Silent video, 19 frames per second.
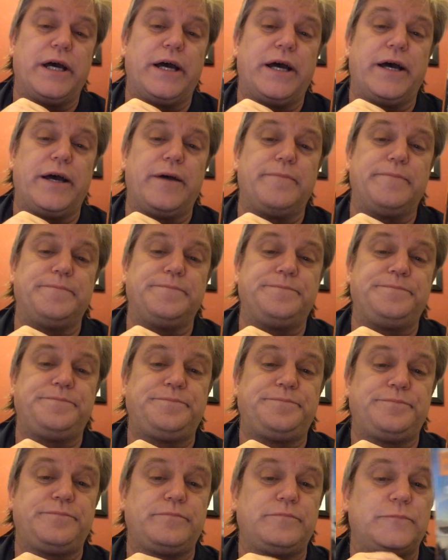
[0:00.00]

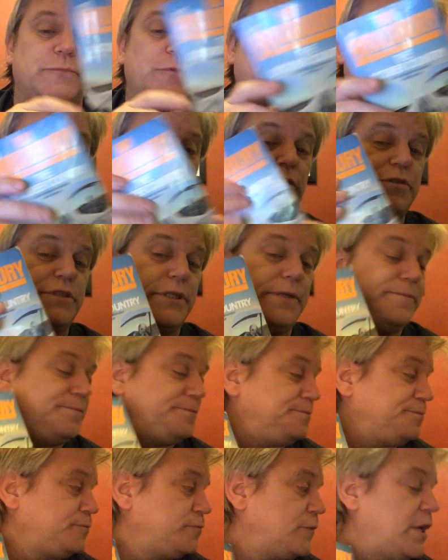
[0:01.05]
what was Rosie?
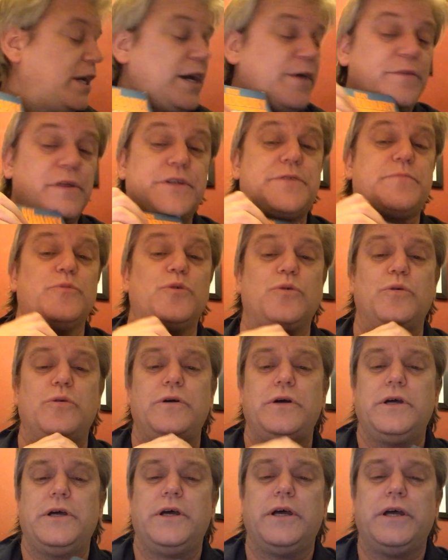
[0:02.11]
That's more